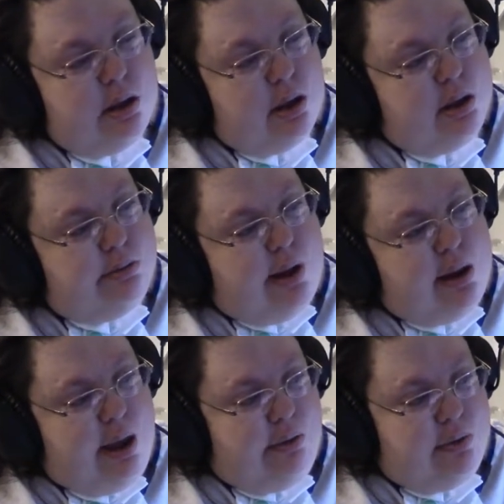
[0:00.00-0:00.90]
You
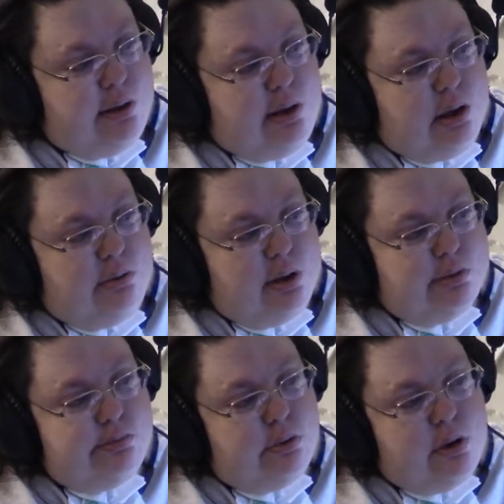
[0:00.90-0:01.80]
probably have to deal with
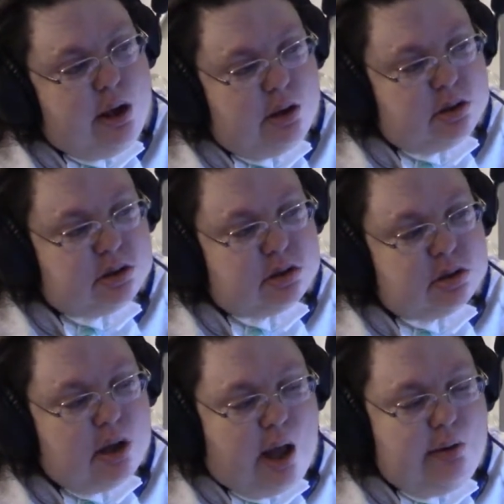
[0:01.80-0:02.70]
the boils.
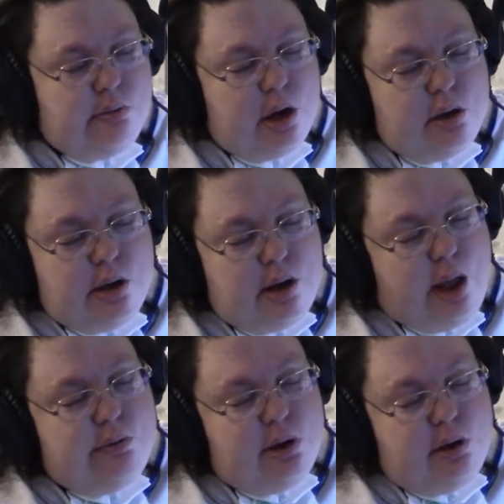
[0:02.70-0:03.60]
I
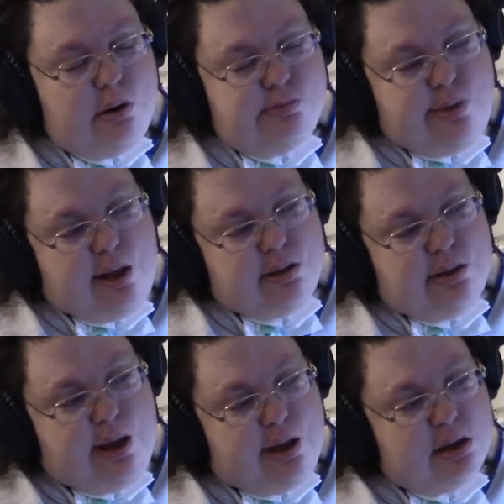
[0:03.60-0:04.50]
wonder about
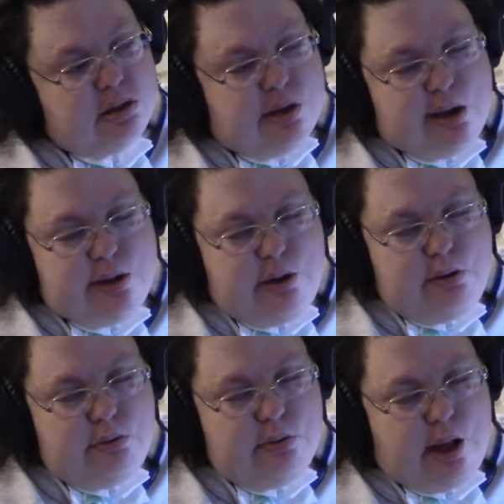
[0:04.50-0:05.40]
that, because I
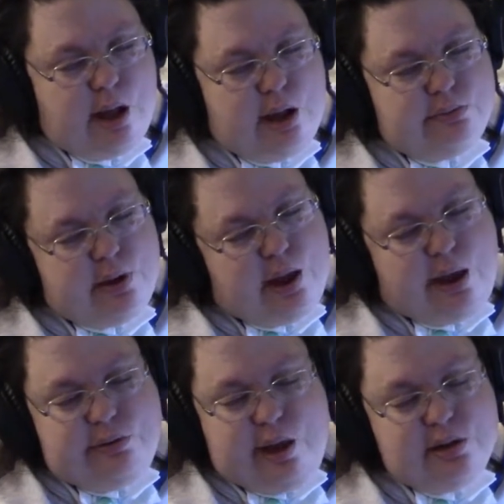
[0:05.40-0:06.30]
know, well,
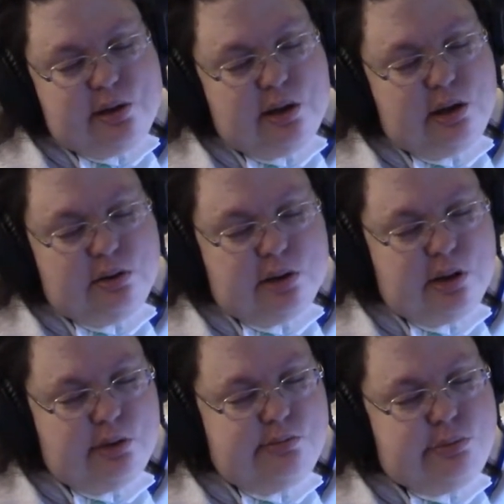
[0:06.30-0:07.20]
I've had to deal with
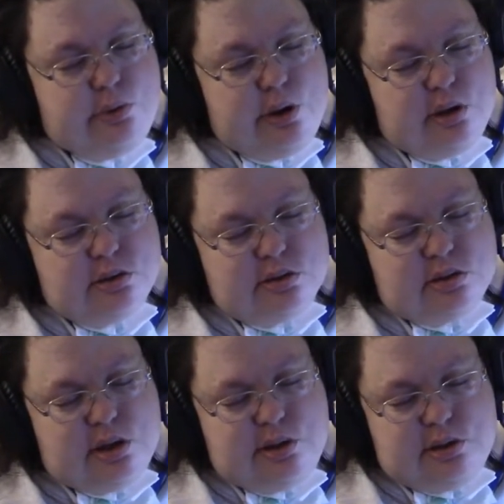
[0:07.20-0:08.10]
boils
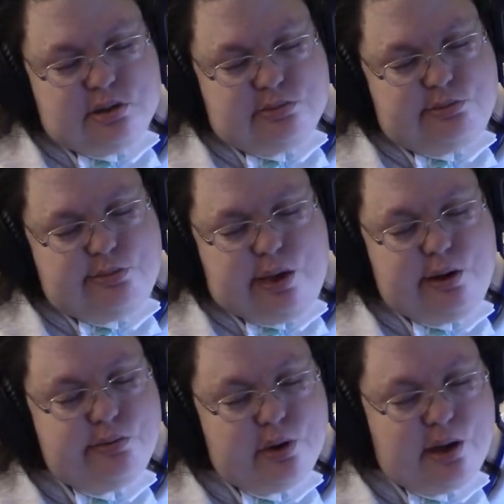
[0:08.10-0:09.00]
since
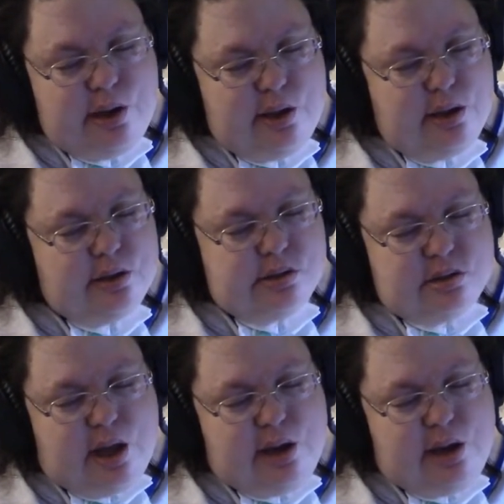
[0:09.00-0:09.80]
puberty set